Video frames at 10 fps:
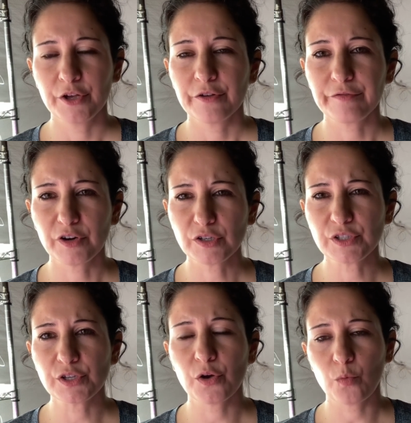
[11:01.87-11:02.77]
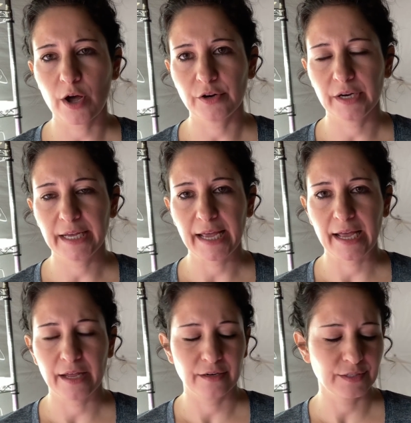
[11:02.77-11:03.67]
First, a watering
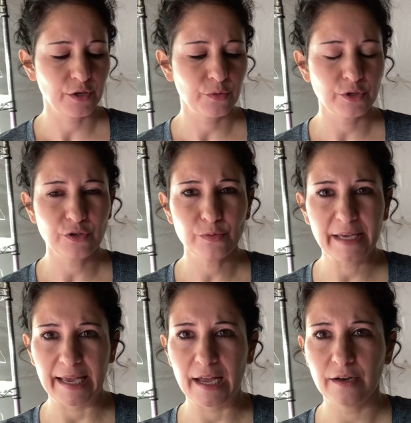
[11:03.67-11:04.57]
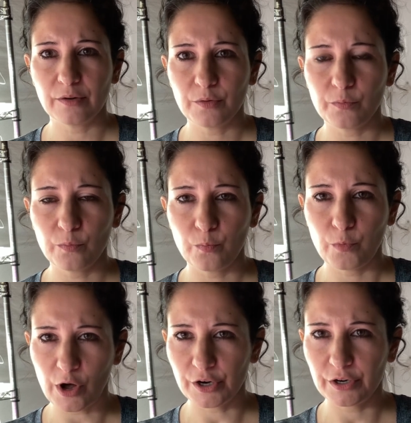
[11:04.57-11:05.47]
can. So you can
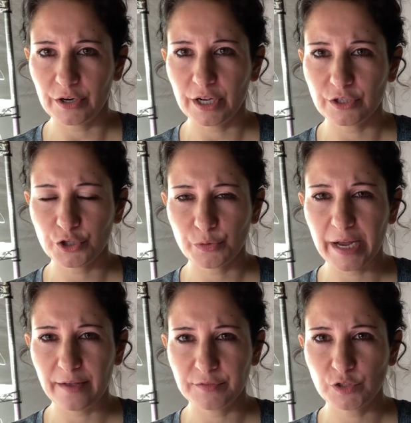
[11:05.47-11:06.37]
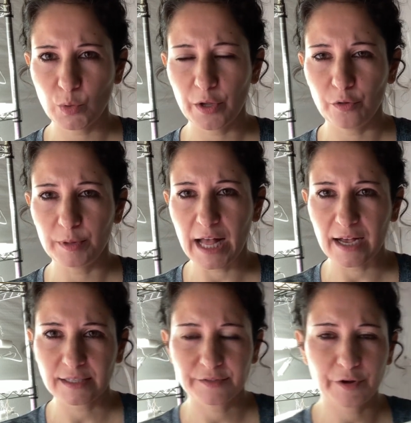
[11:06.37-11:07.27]
water a tray of soil
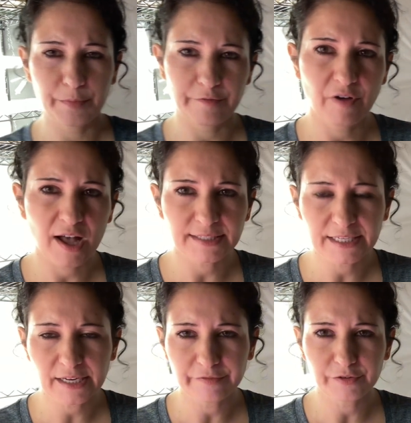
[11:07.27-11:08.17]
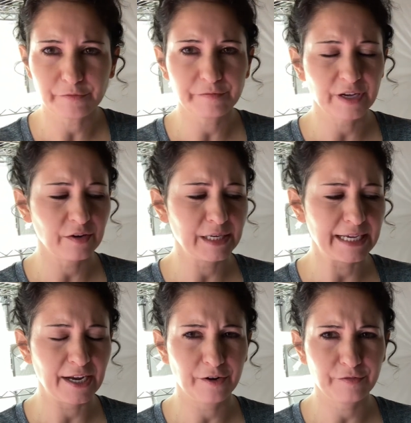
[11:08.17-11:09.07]
blocks from the faucet if you're very
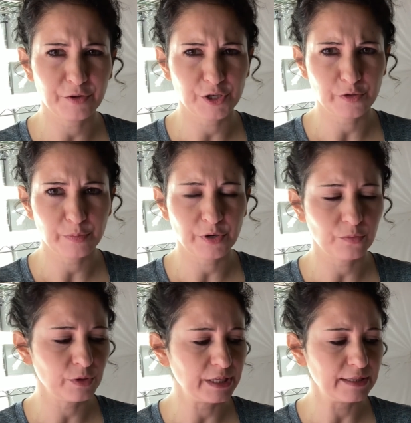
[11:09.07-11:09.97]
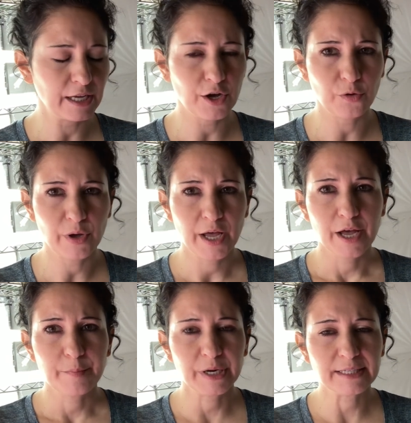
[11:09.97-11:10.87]
careful and you put it really low,
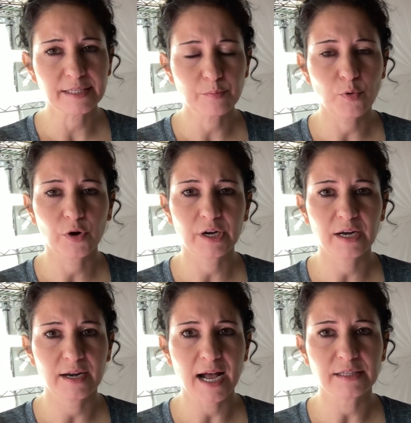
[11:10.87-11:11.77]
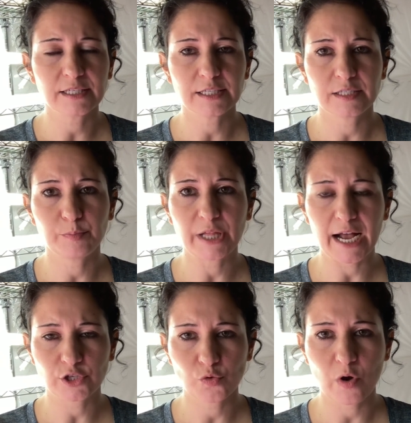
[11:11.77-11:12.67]
but it's important not to
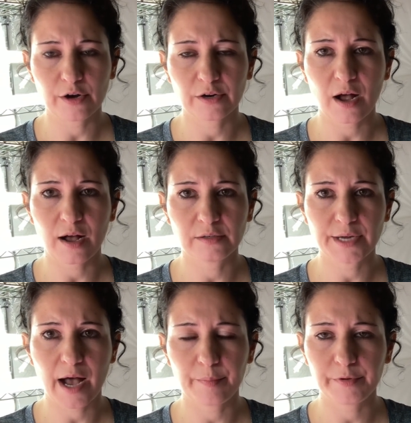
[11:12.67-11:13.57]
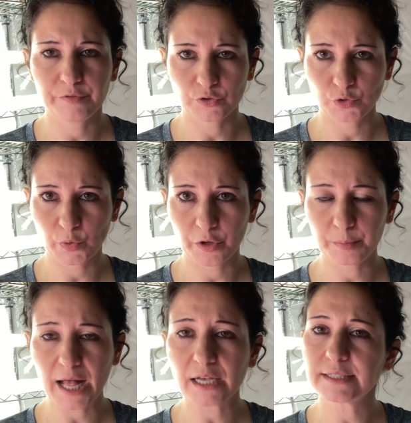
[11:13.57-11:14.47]
splash water on top of your soil
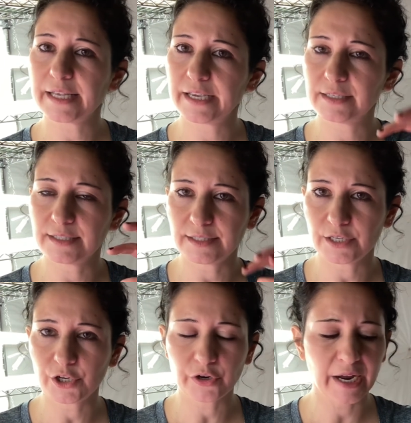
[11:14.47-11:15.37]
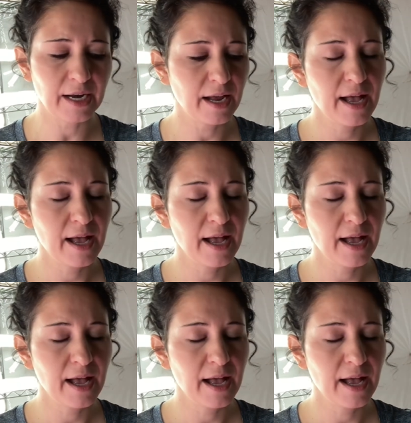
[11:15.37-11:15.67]
blocks. They can disintegrate.